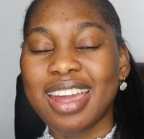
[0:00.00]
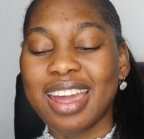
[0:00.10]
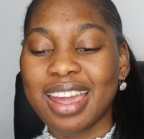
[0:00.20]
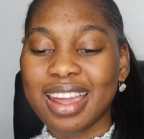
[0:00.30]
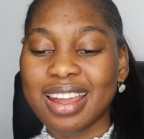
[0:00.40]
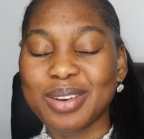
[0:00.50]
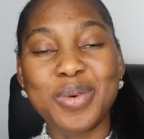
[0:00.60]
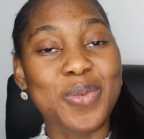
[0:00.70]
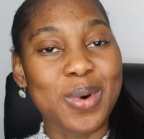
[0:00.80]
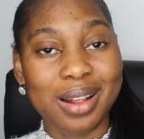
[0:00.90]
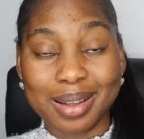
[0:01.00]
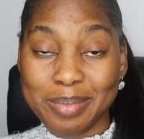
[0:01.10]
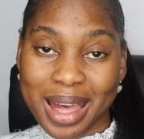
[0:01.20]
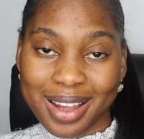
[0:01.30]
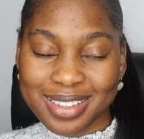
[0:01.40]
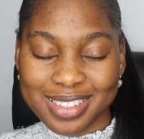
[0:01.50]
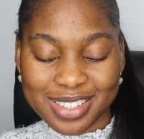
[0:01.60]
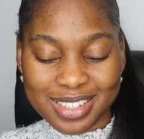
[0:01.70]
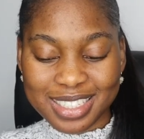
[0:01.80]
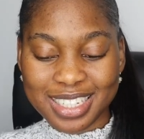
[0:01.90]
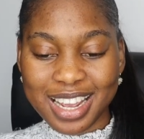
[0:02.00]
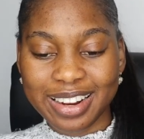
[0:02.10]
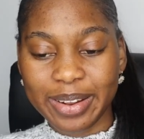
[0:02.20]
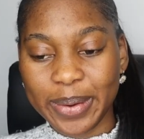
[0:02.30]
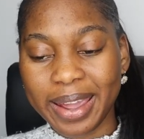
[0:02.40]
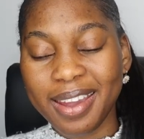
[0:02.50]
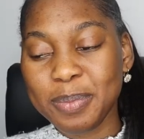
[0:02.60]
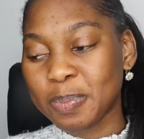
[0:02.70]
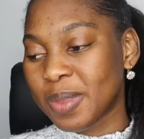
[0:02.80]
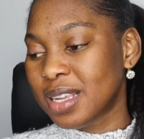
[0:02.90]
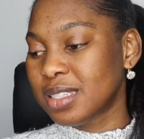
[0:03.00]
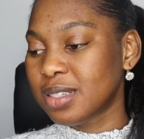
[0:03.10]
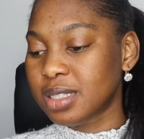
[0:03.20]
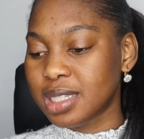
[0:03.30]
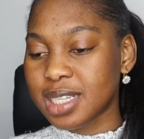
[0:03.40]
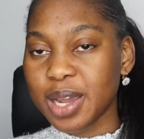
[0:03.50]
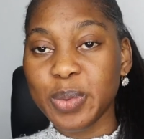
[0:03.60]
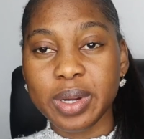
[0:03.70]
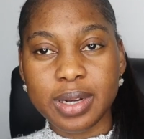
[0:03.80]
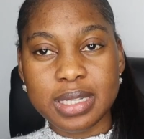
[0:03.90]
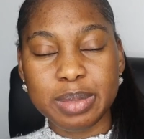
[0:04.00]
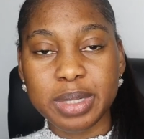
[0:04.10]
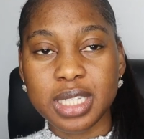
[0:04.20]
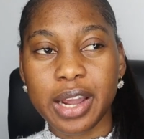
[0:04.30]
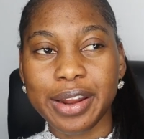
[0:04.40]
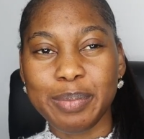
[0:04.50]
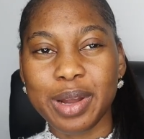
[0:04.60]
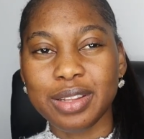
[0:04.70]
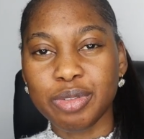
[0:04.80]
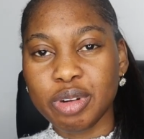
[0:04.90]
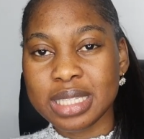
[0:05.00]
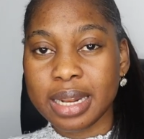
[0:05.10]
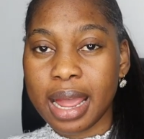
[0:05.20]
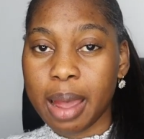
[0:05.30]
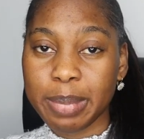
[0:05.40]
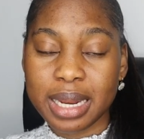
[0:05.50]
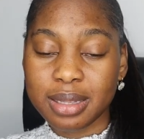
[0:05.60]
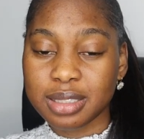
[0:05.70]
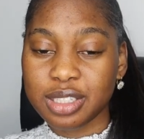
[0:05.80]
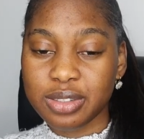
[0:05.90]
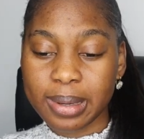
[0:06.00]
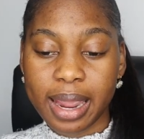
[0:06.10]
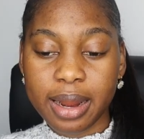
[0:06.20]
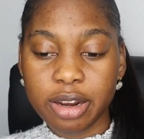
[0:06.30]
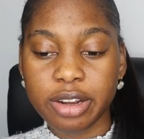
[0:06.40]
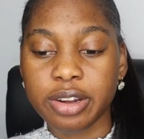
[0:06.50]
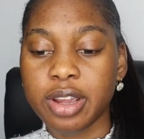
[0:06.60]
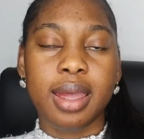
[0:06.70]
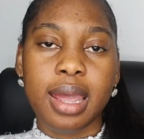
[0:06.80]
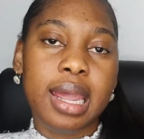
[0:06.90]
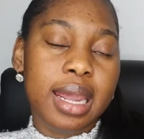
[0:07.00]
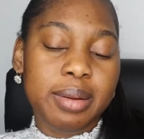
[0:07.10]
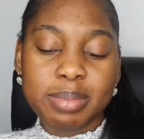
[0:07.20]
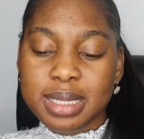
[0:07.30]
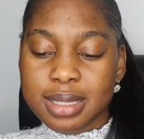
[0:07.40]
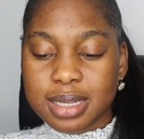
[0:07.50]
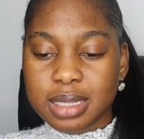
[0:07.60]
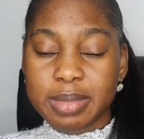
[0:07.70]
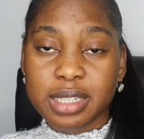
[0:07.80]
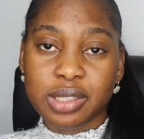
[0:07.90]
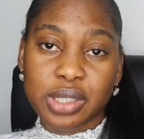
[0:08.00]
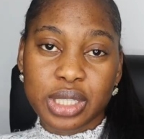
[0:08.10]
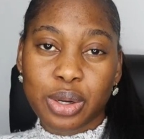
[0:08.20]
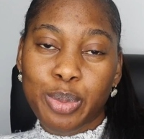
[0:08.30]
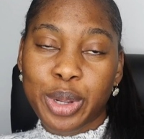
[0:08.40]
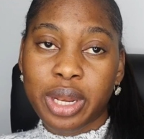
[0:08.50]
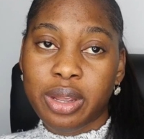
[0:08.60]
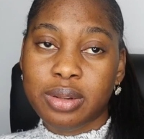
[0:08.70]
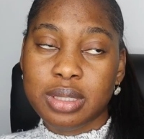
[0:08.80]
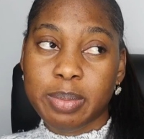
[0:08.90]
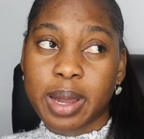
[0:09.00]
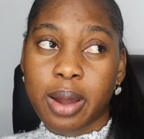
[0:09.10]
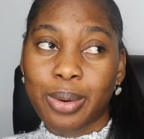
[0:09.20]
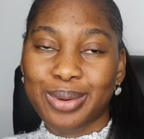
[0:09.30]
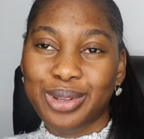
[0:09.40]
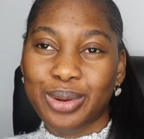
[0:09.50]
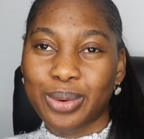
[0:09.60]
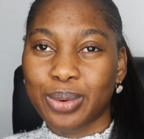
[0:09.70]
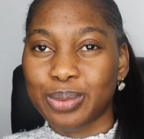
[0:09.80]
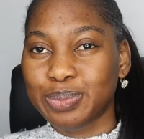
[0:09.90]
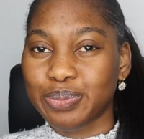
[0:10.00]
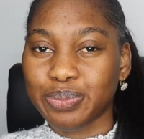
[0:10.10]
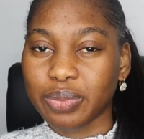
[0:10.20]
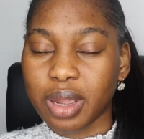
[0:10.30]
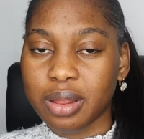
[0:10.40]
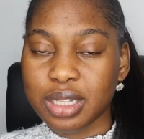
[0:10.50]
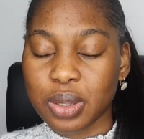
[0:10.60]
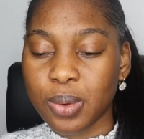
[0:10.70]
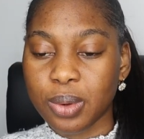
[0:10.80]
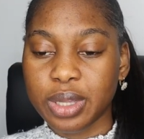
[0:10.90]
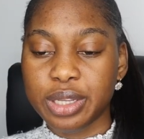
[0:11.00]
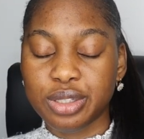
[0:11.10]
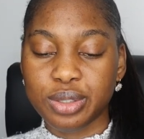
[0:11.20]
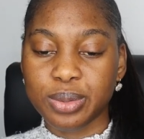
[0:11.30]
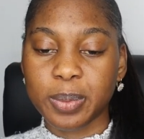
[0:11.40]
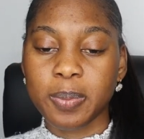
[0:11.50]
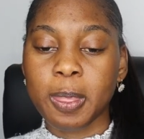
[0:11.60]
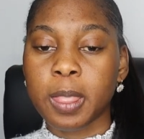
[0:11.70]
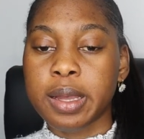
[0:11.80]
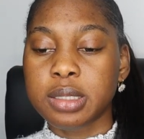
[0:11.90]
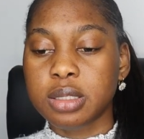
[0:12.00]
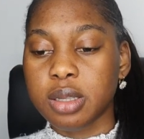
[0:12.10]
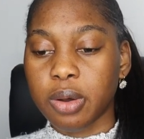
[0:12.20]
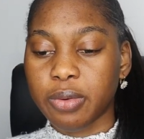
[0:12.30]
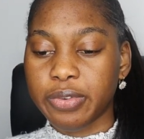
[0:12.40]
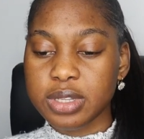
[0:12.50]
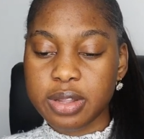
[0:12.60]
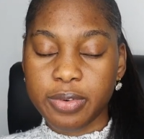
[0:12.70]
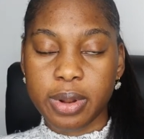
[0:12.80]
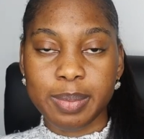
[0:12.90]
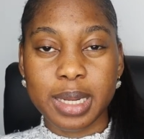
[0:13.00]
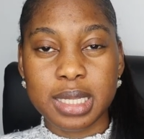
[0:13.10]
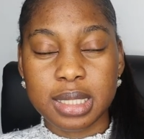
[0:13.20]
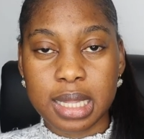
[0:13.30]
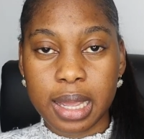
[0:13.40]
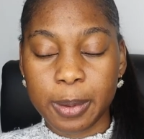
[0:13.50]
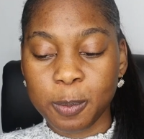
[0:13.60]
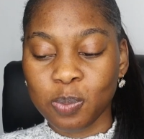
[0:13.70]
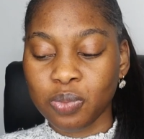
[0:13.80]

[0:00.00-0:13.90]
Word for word: and welcome back to the channel okay so today we're going to be talking about the recent happenings in Uganda and basically my thoughts and opinions about you know this whole issue so first of all I'm gonna say